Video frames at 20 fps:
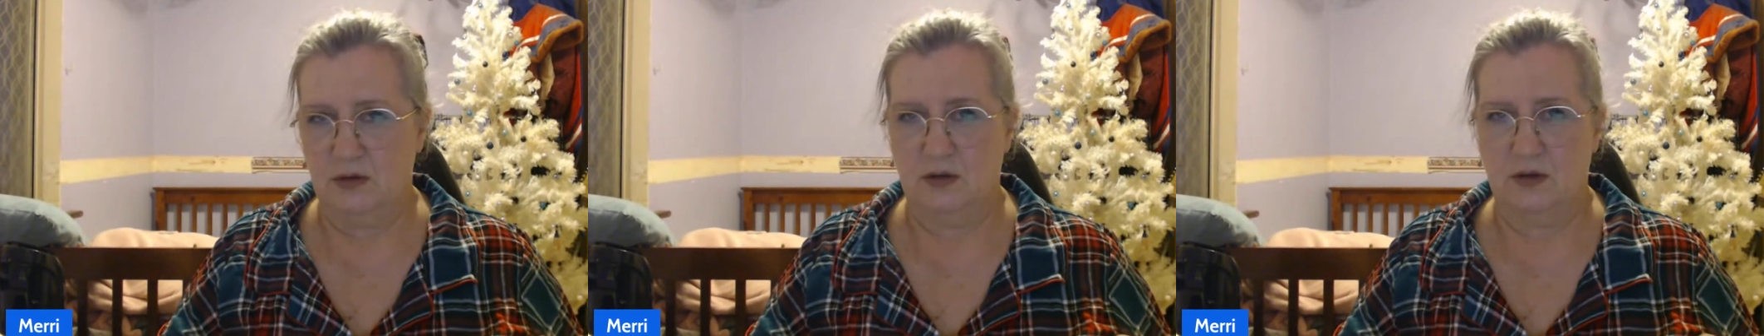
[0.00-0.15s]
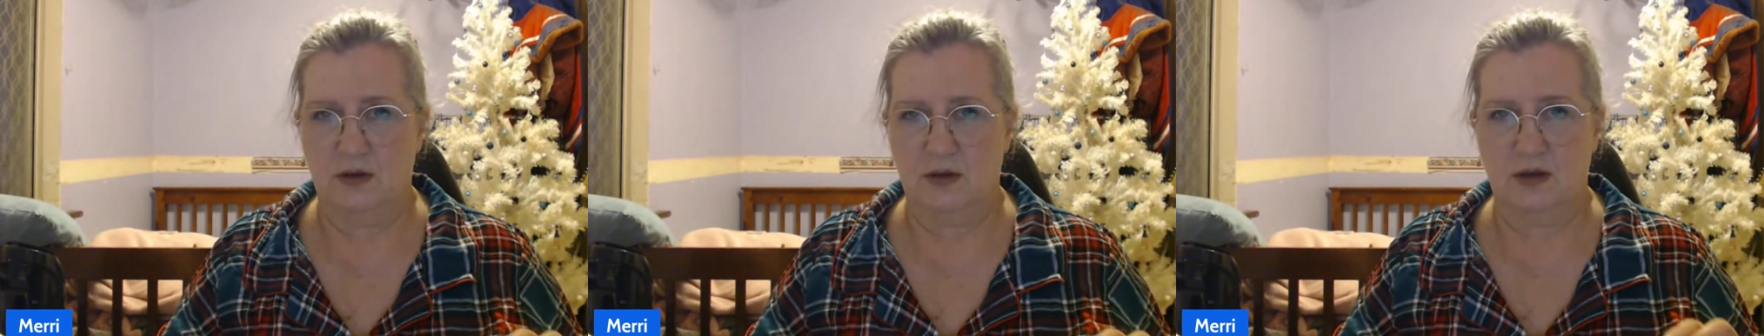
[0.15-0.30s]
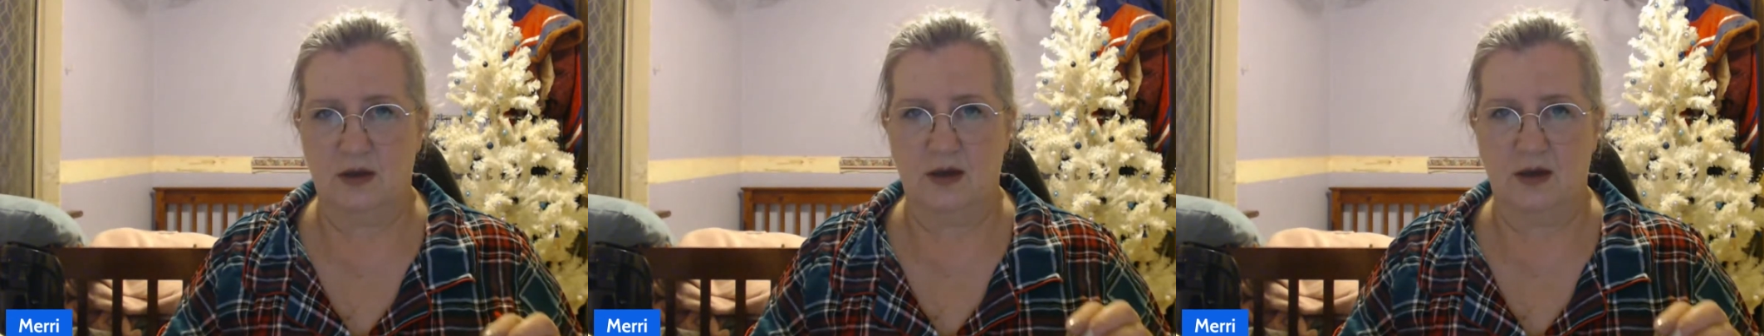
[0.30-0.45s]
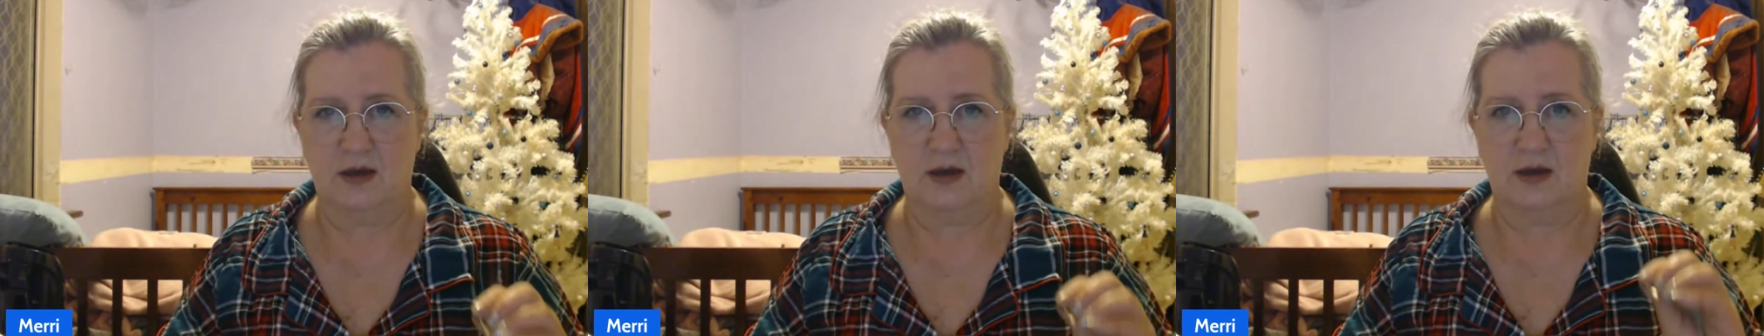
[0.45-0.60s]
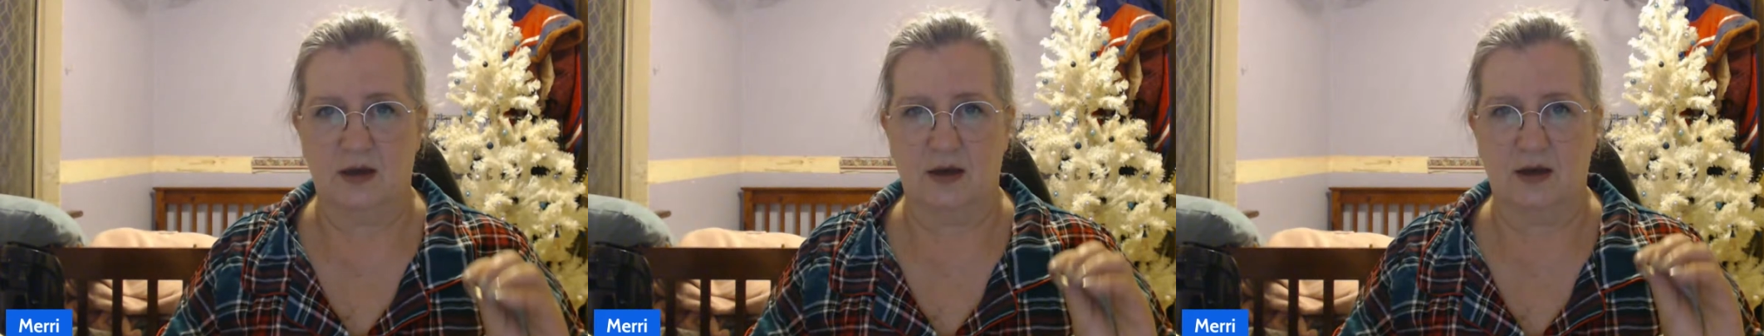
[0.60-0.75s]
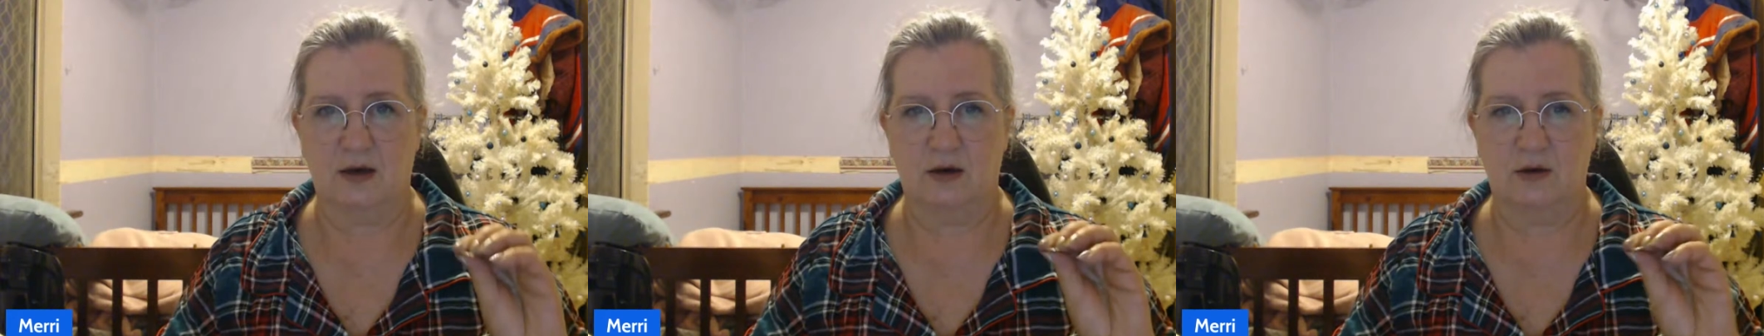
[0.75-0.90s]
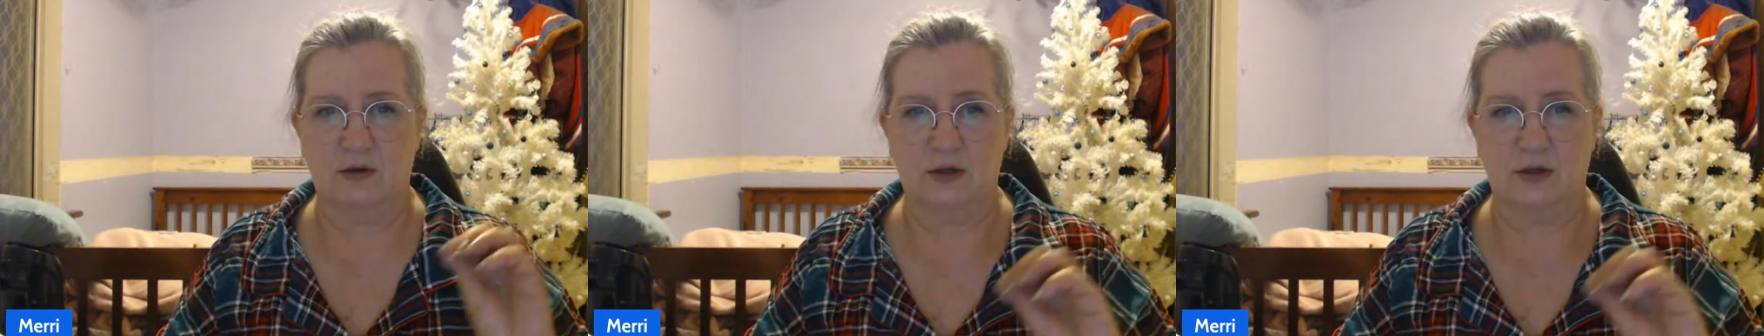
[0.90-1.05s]

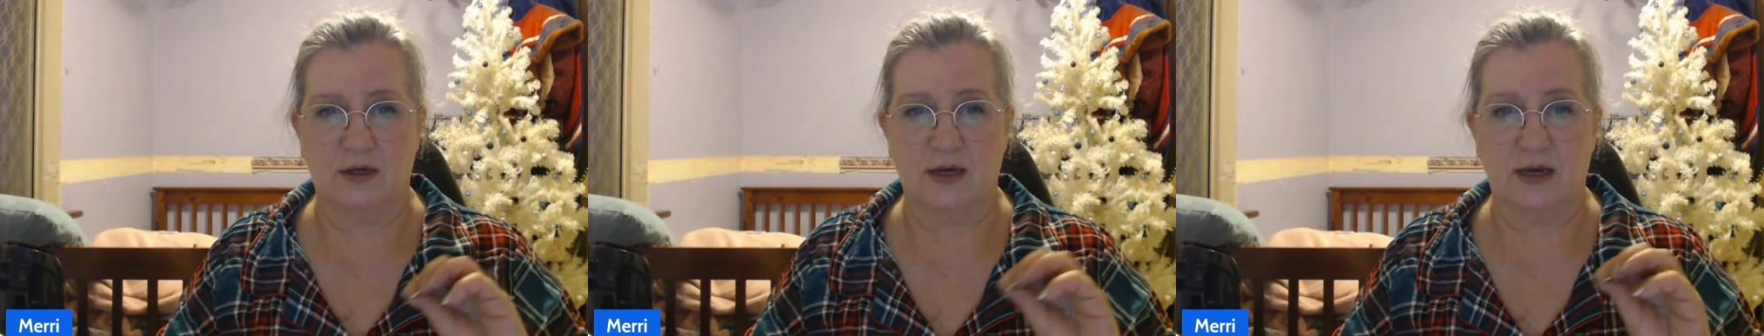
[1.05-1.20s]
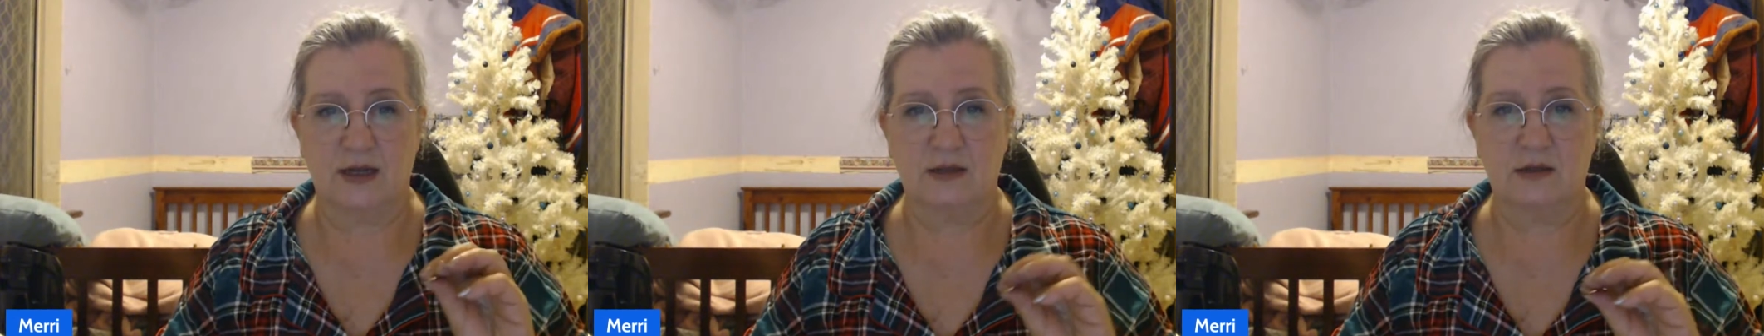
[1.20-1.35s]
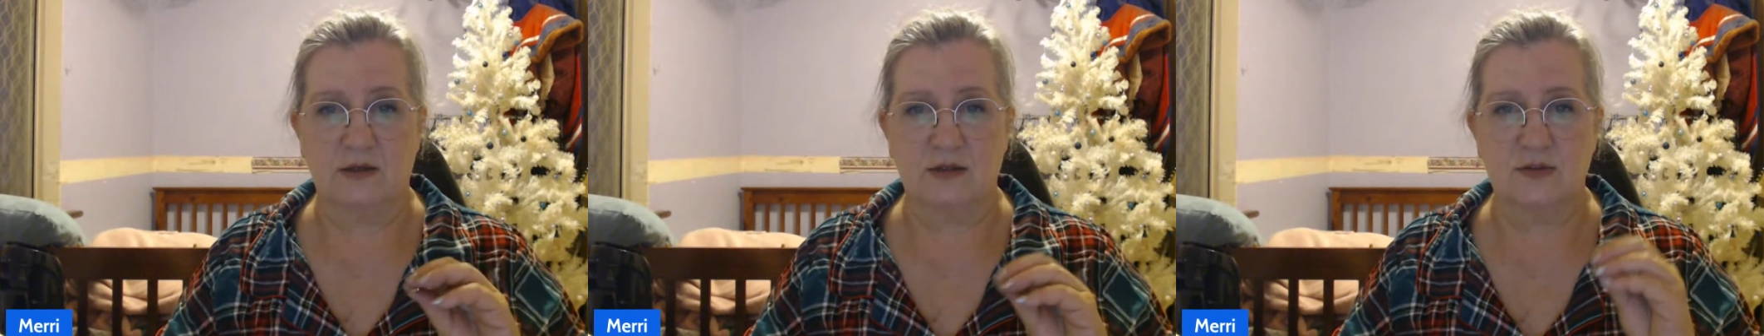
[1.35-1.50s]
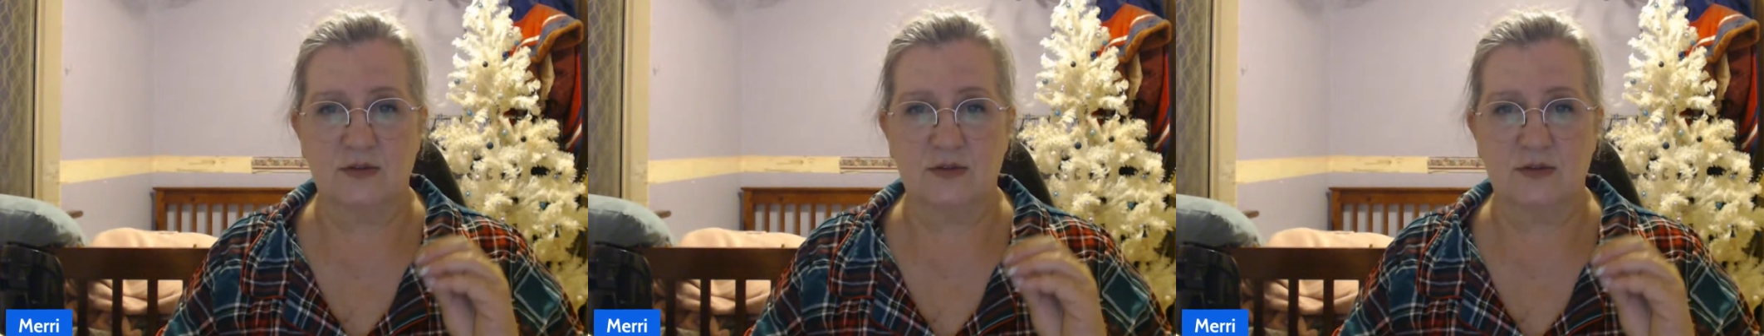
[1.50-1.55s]
a necklace